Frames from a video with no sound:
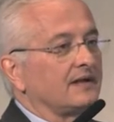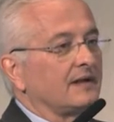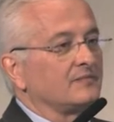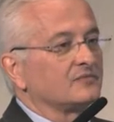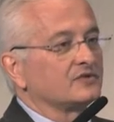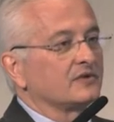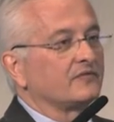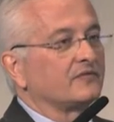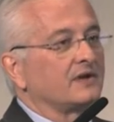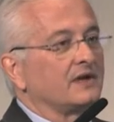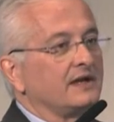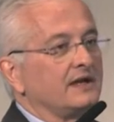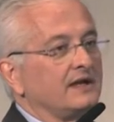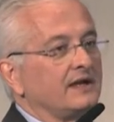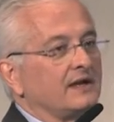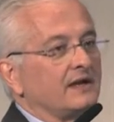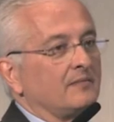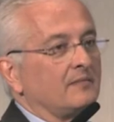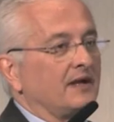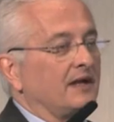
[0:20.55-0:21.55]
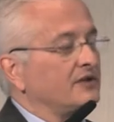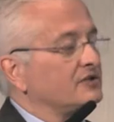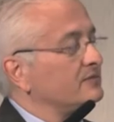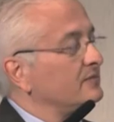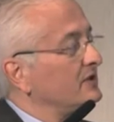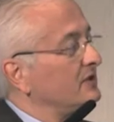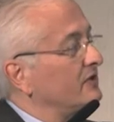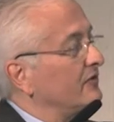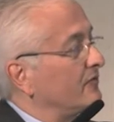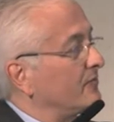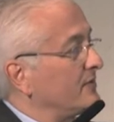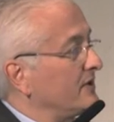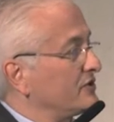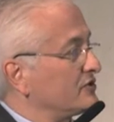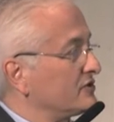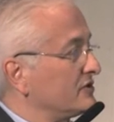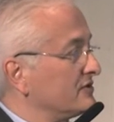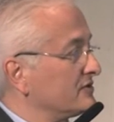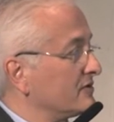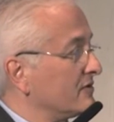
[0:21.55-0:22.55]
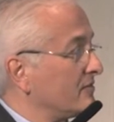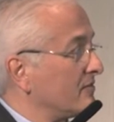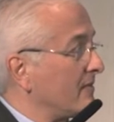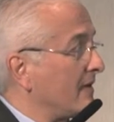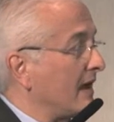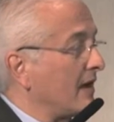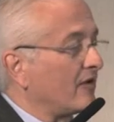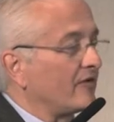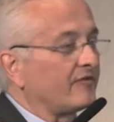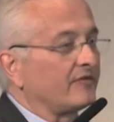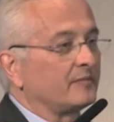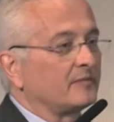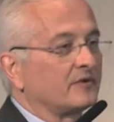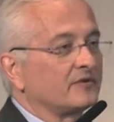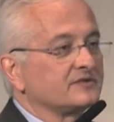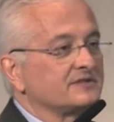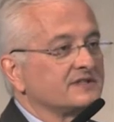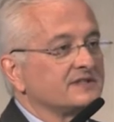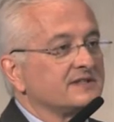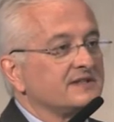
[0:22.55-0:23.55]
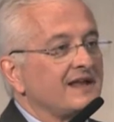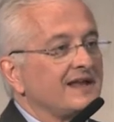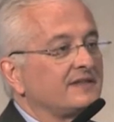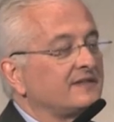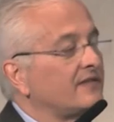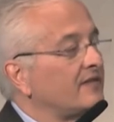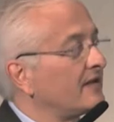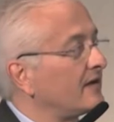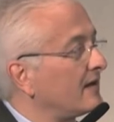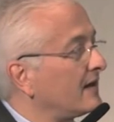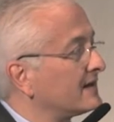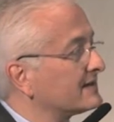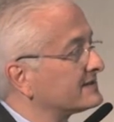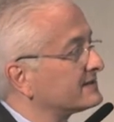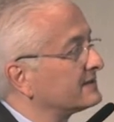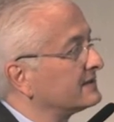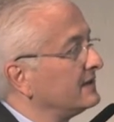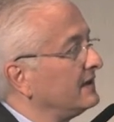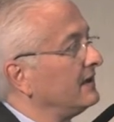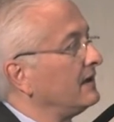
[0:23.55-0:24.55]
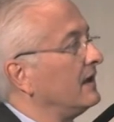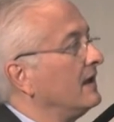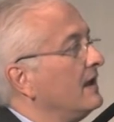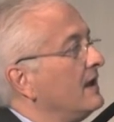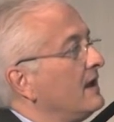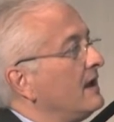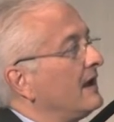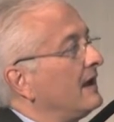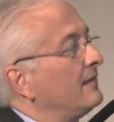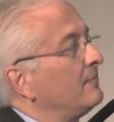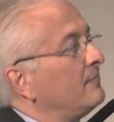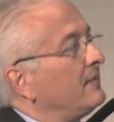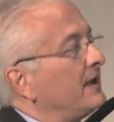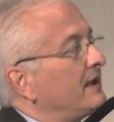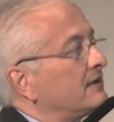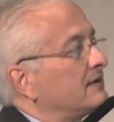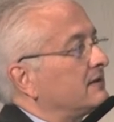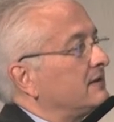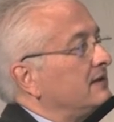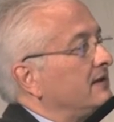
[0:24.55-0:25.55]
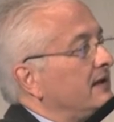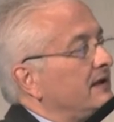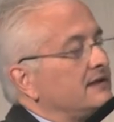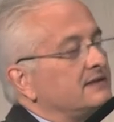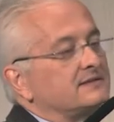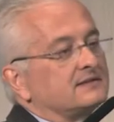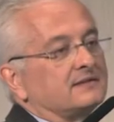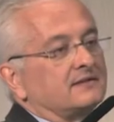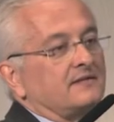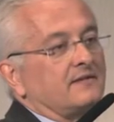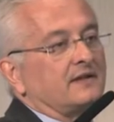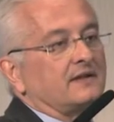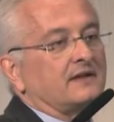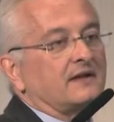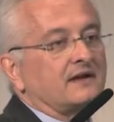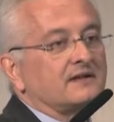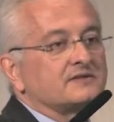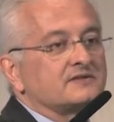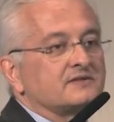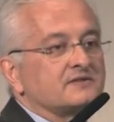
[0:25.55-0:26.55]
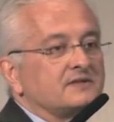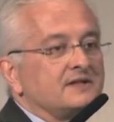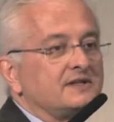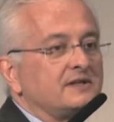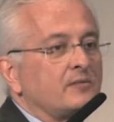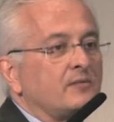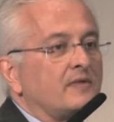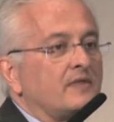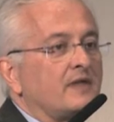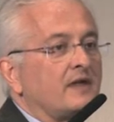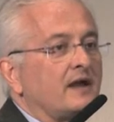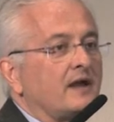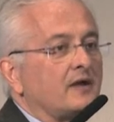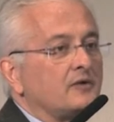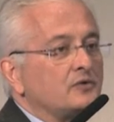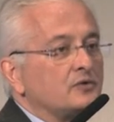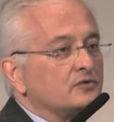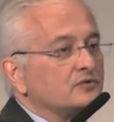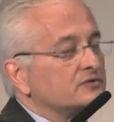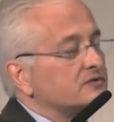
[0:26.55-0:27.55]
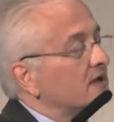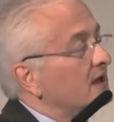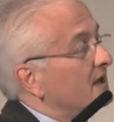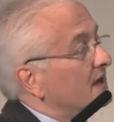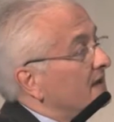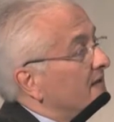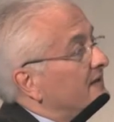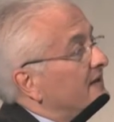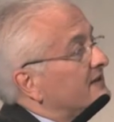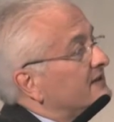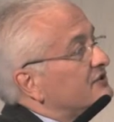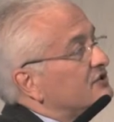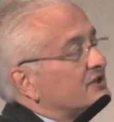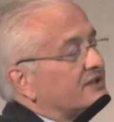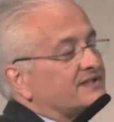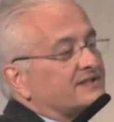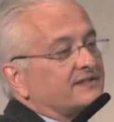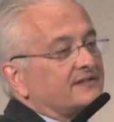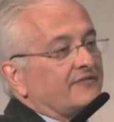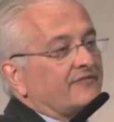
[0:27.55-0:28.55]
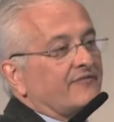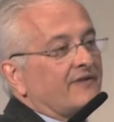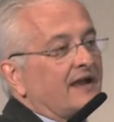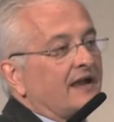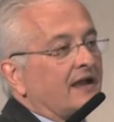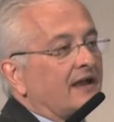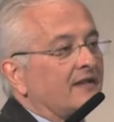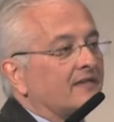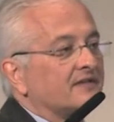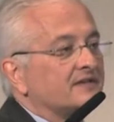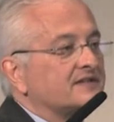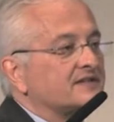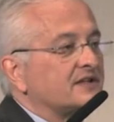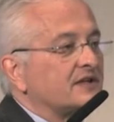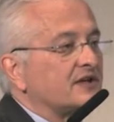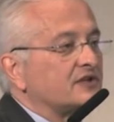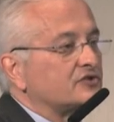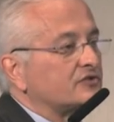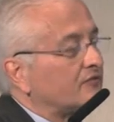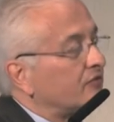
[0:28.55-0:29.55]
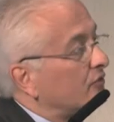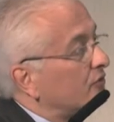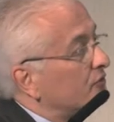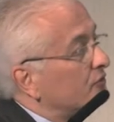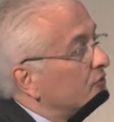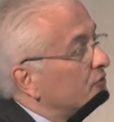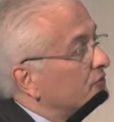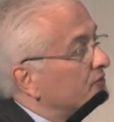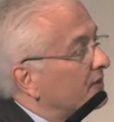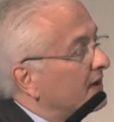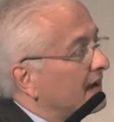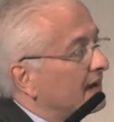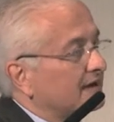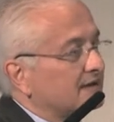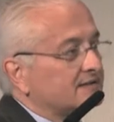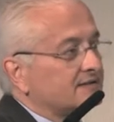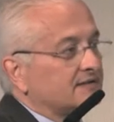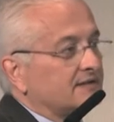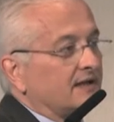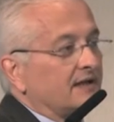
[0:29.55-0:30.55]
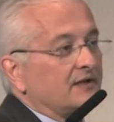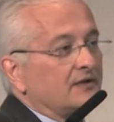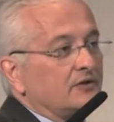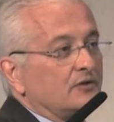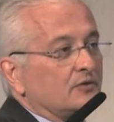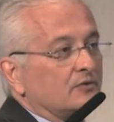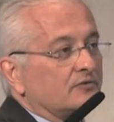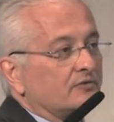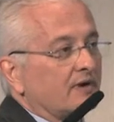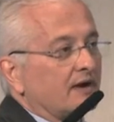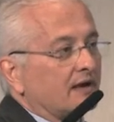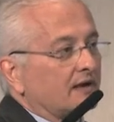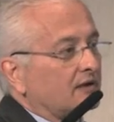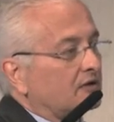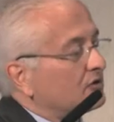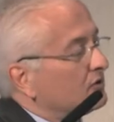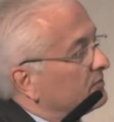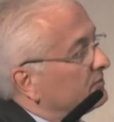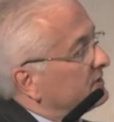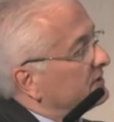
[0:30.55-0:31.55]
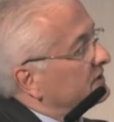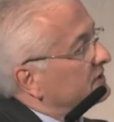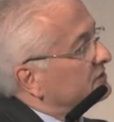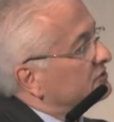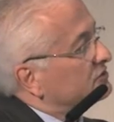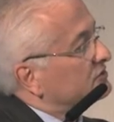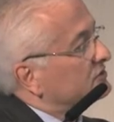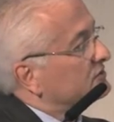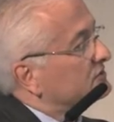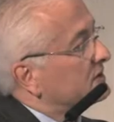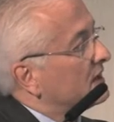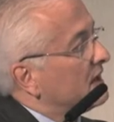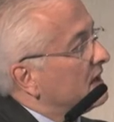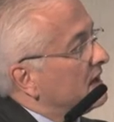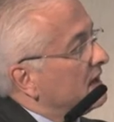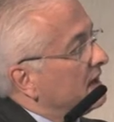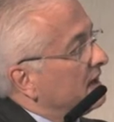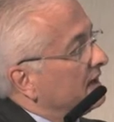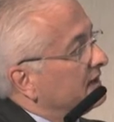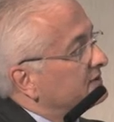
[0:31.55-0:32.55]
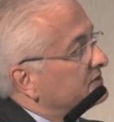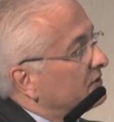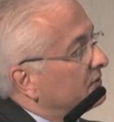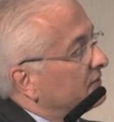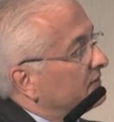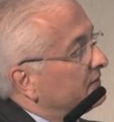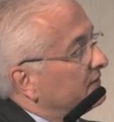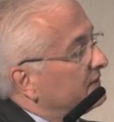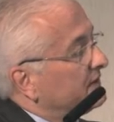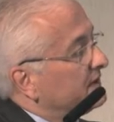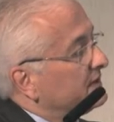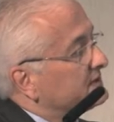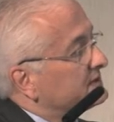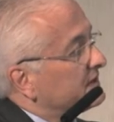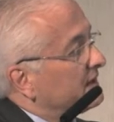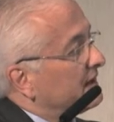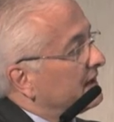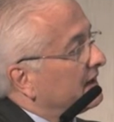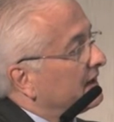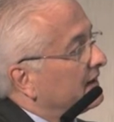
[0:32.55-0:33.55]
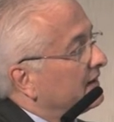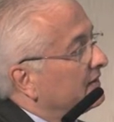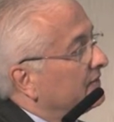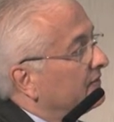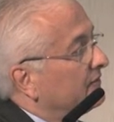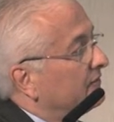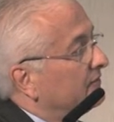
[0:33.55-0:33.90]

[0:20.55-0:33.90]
terms of clinical management of patients with myelofibrosis, yet there are still unmet needs that are associated with their use that justify the search for new drugs and new drug combinations. And so these are